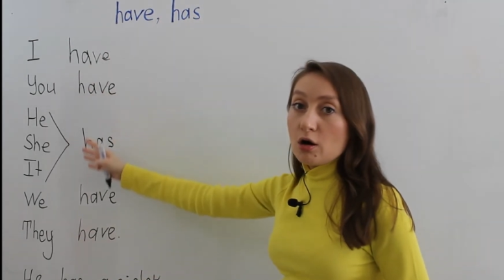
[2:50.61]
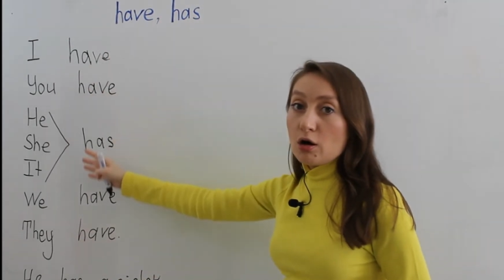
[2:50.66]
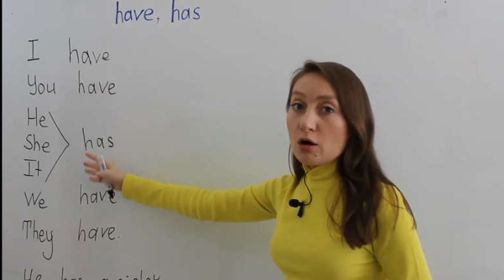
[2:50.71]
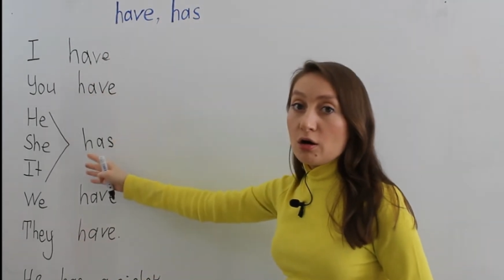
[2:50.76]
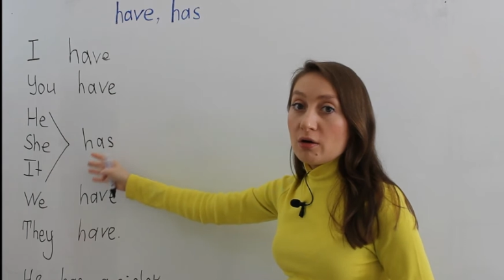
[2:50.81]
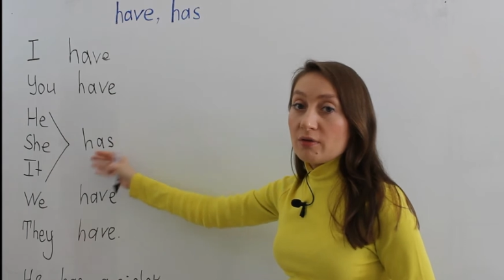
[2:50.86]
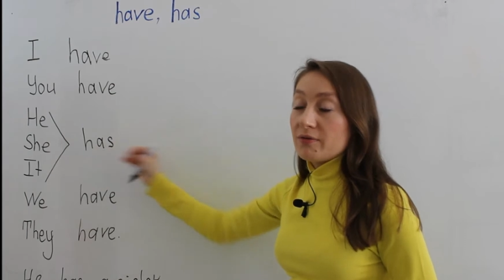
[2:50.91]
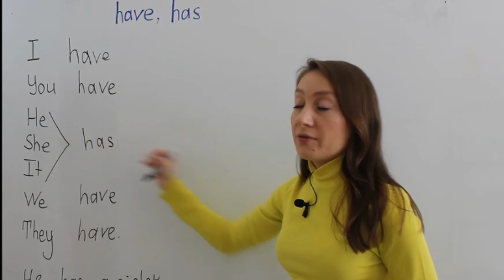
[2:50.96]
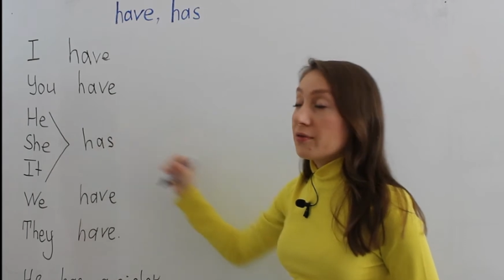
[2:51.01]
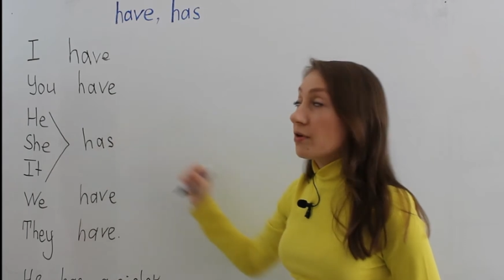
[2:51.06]

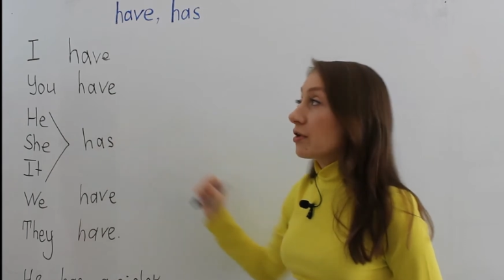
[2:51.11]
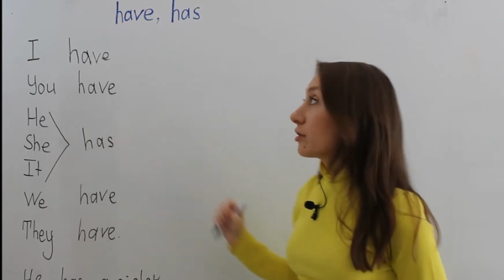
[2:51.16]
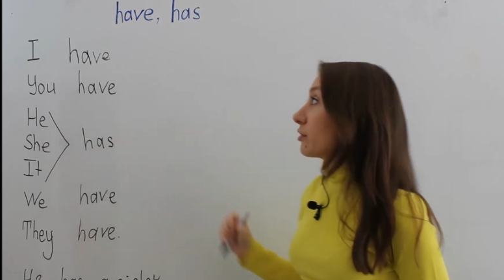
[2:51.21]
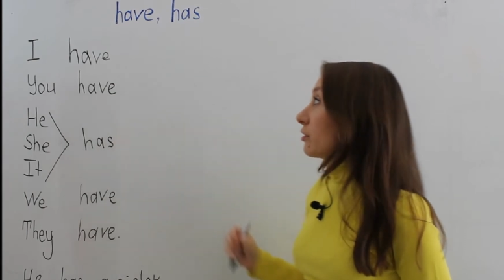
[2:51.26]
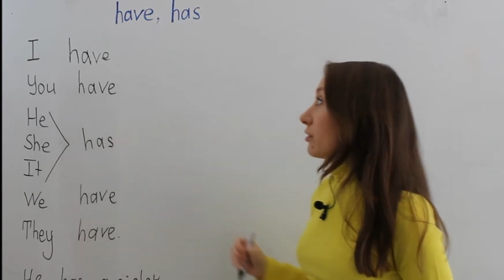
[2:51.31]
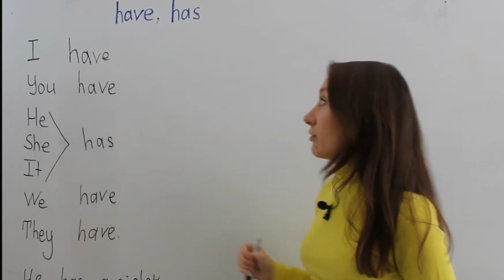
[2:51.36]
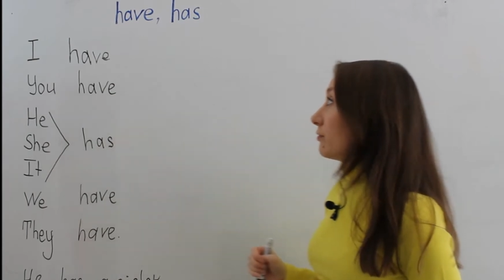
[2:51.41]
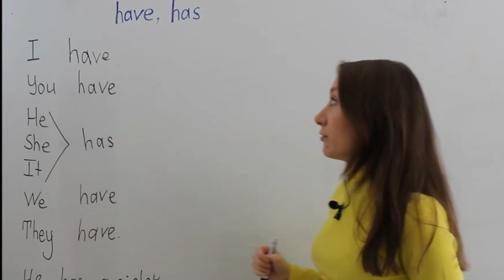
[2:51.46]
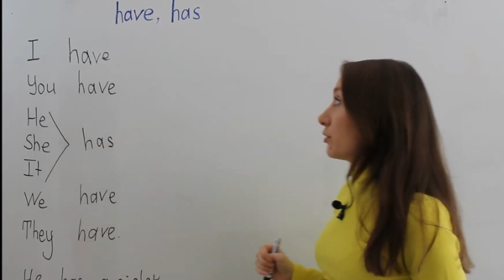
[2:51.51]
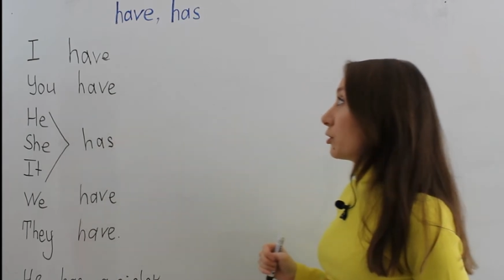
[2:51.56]
of
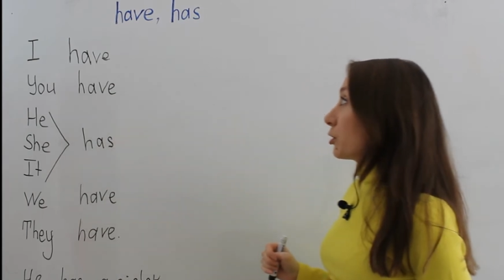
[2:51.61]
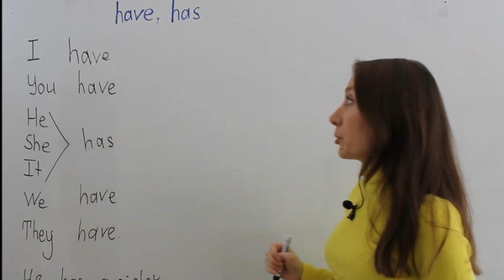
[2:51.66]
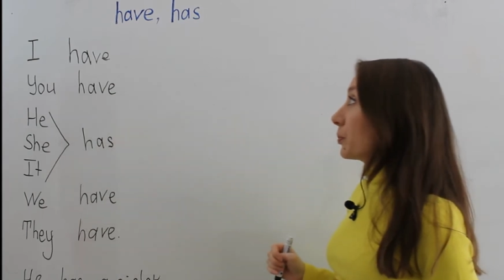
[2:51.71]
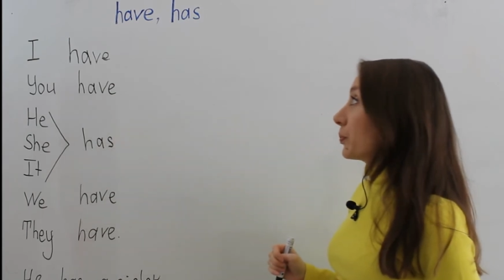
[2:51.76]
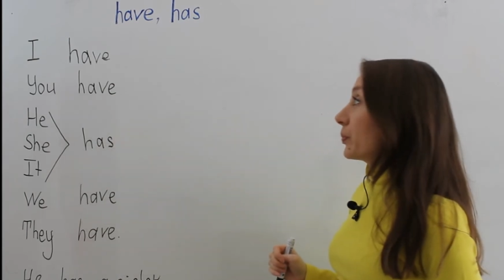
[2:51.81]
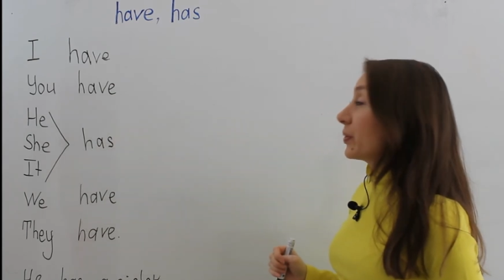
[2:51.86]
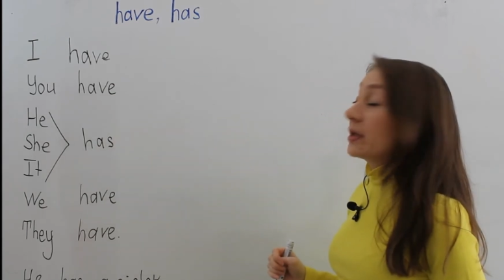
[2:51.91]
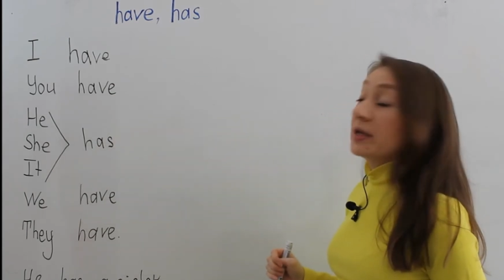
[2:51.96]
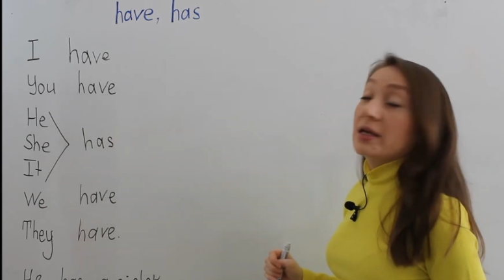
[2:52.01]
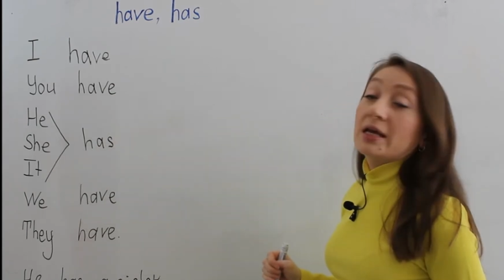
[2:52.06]
the
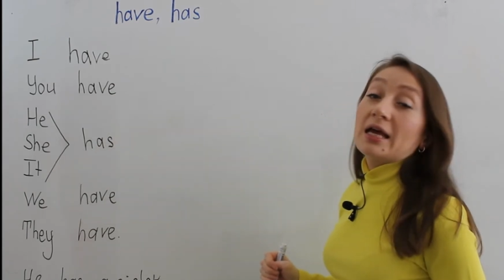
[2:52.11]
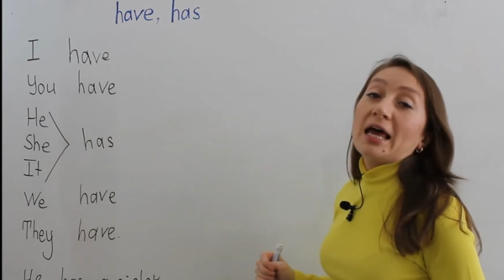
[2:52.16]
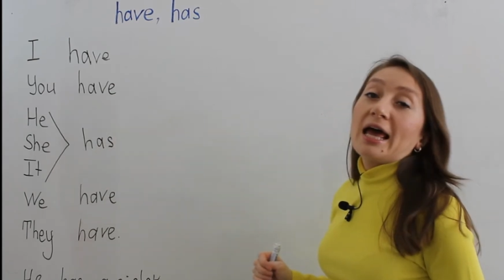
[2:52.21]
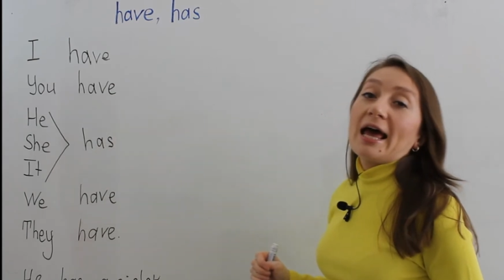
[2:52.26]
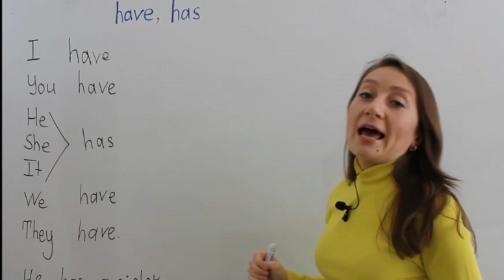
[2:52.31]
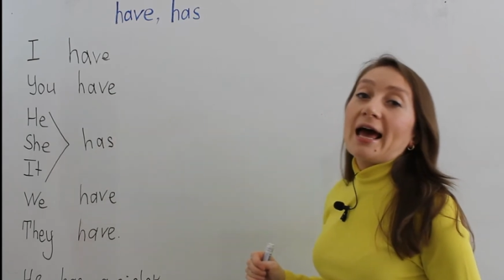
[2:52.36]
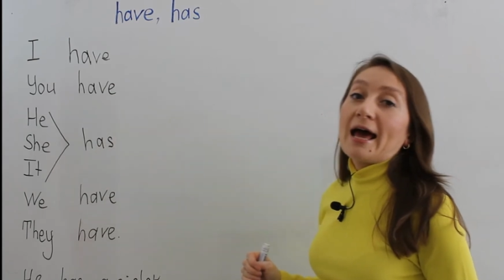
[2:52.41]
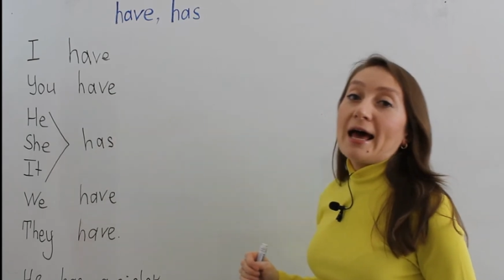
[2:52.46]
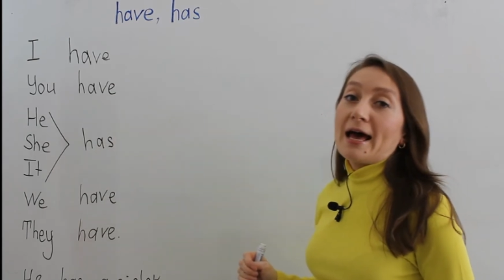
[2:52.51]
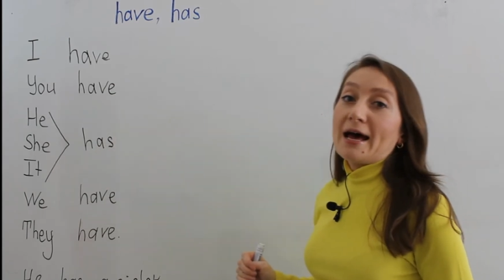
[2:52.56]
verb
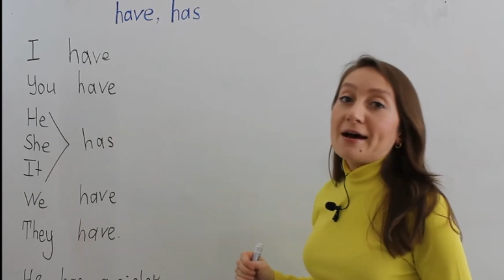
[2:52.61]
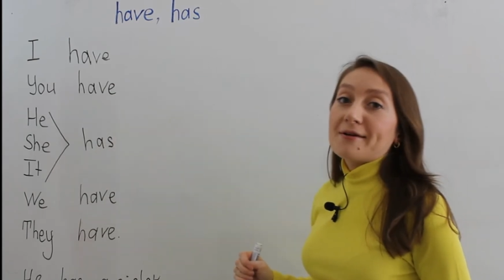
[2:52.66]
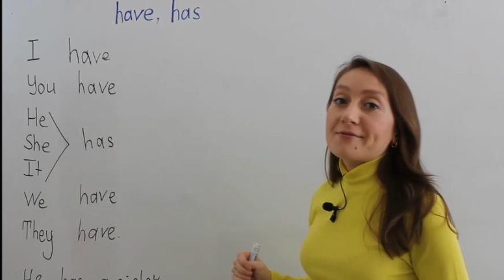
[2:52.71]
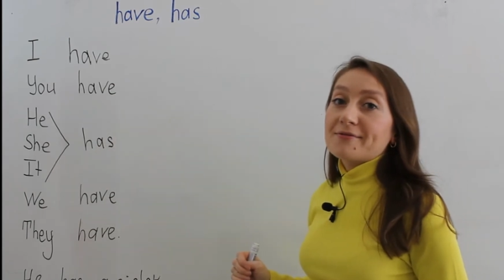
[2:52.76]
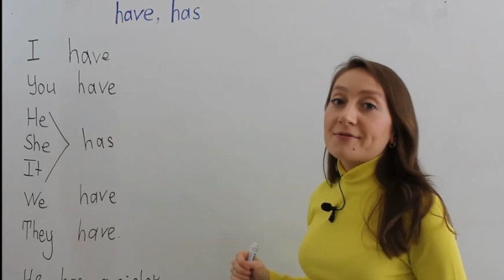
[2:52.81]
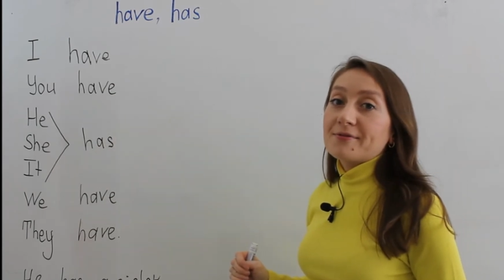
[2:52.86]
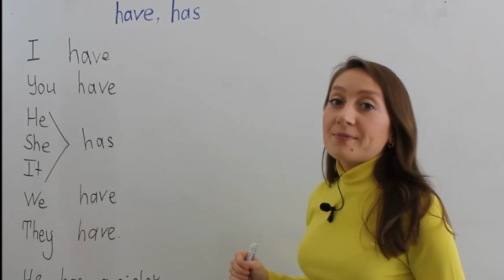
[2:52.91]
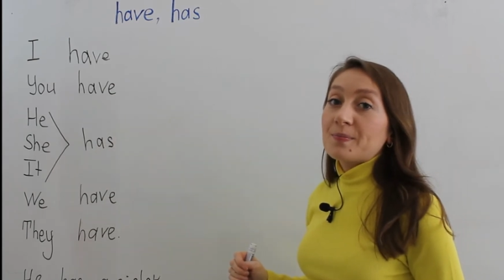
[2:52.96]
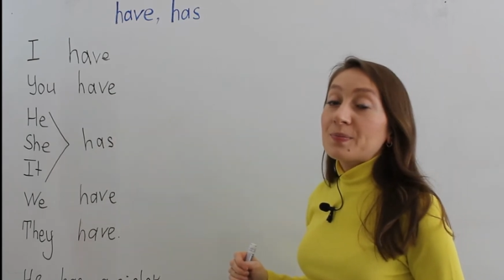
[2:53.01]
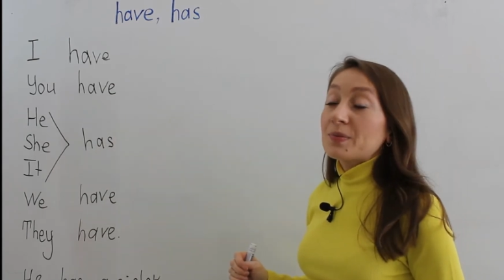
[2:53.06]

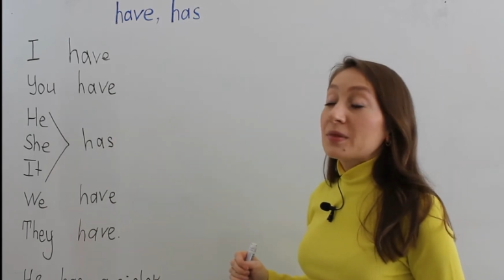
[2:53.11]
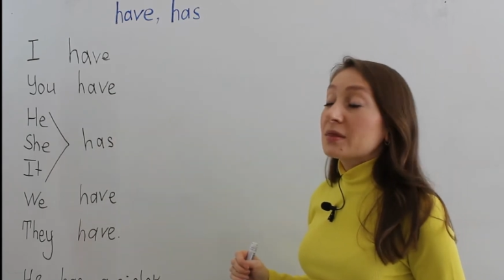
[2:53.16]
have.